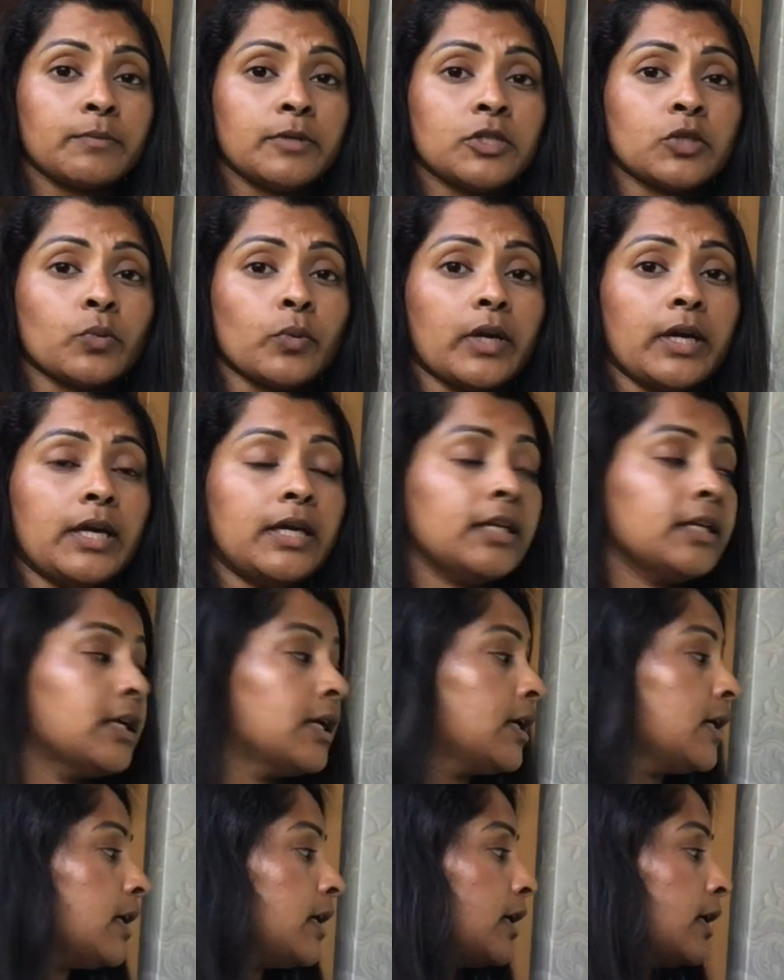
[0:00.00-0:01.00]
between
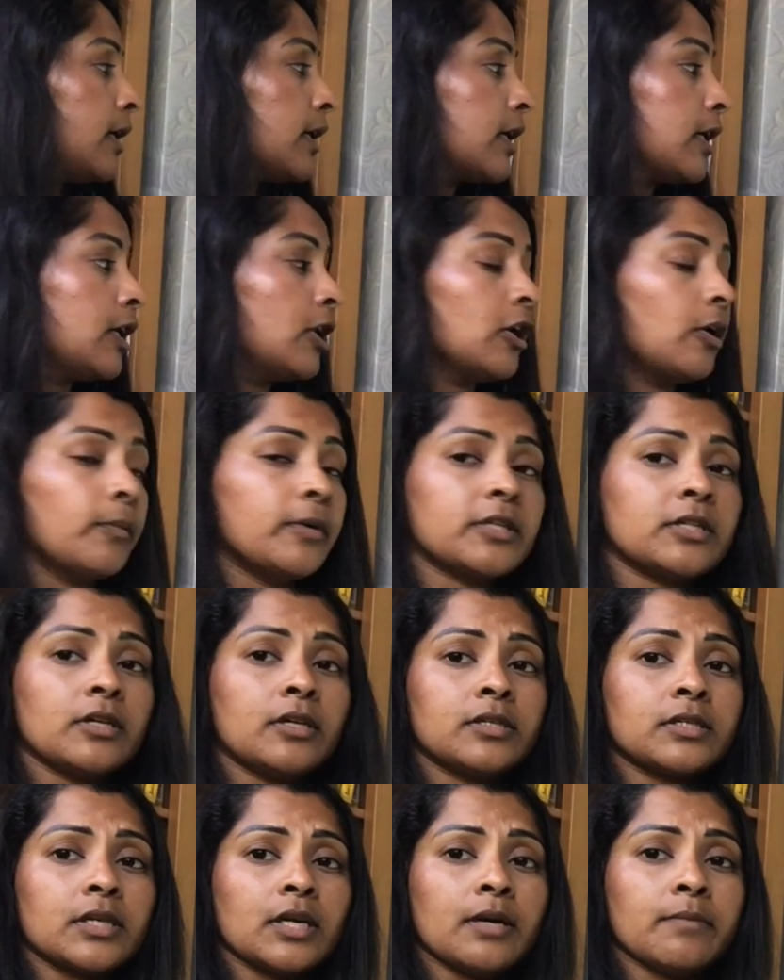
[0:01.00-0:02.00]

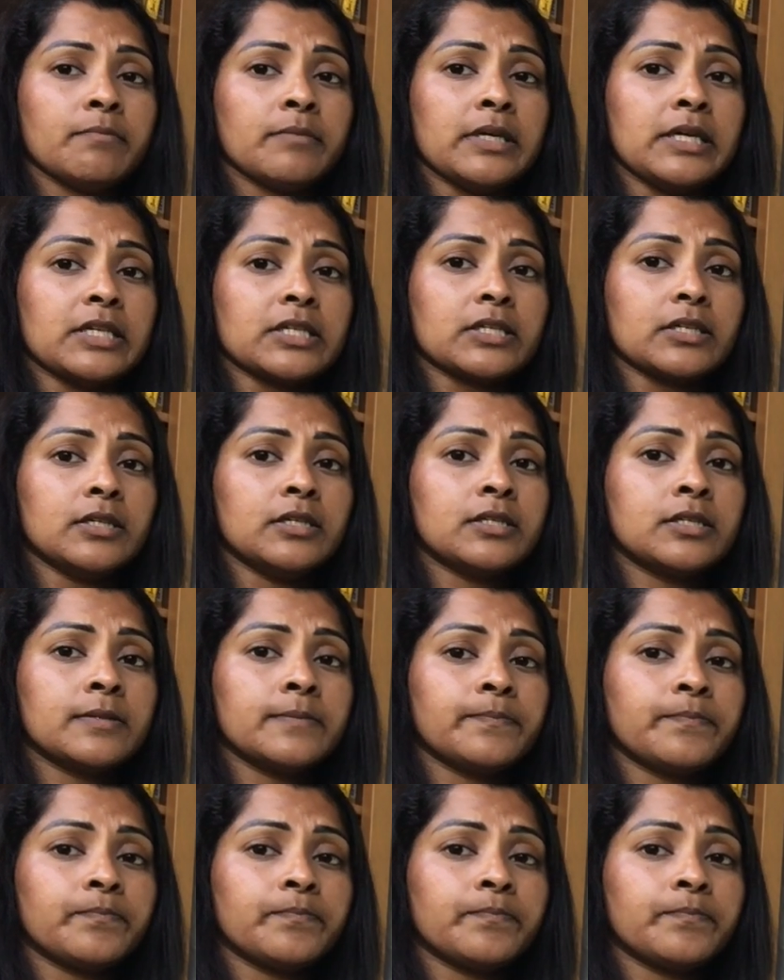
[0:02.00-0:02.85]
kilometres and metres,